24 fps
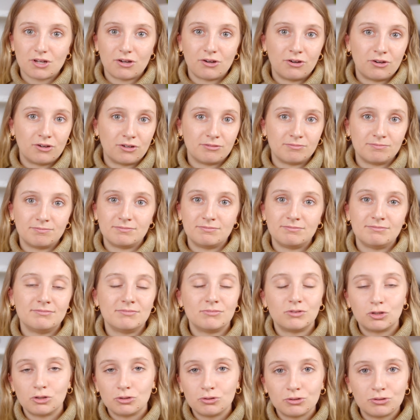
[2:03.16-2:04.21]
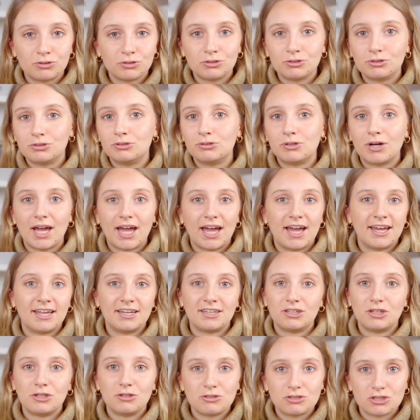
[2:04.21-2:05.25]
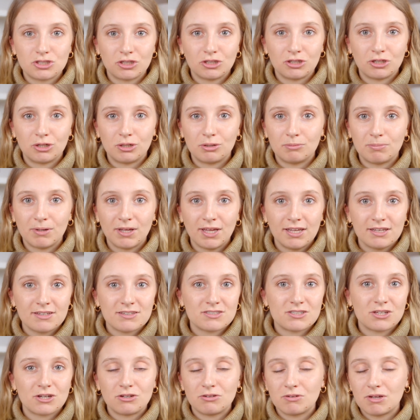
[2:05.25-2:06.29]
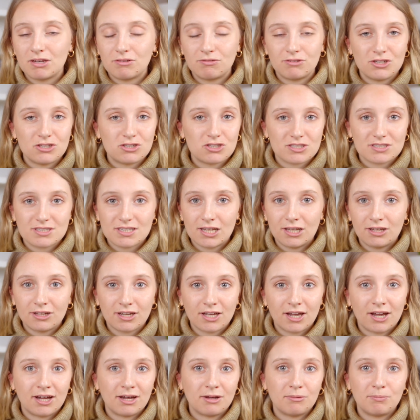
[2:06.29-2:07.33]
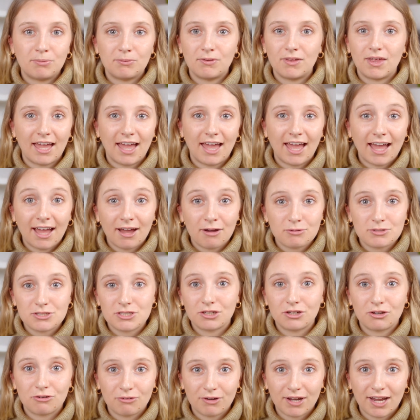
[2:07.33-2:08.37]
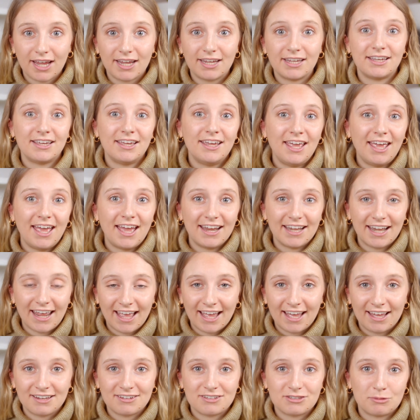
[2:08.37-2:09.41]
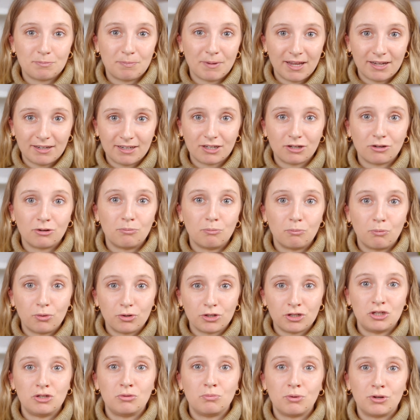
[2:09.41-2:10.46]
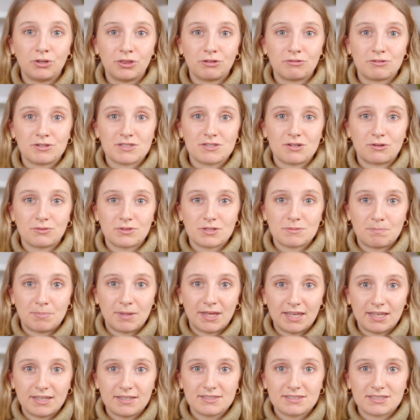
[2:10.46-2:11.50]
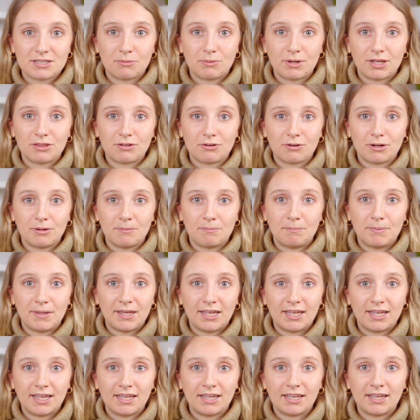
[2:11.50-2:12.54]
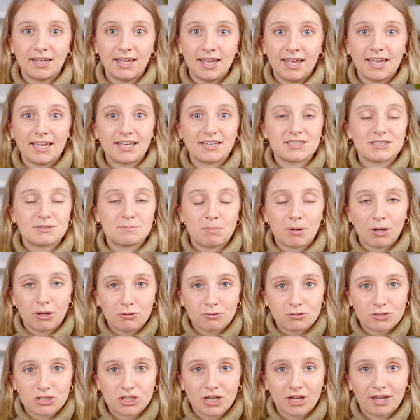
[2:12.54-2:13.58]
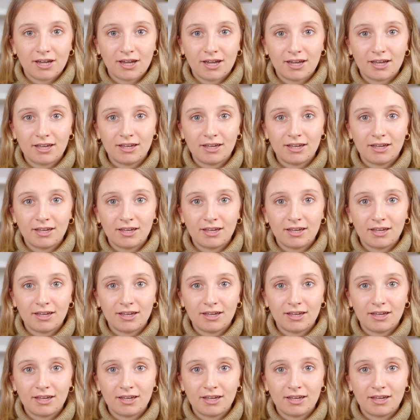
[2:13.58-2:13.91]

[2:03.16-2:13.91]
on Google and YouTube. So if you just look up how to create an ad depending on what you want the result to be. So whether it be exposure,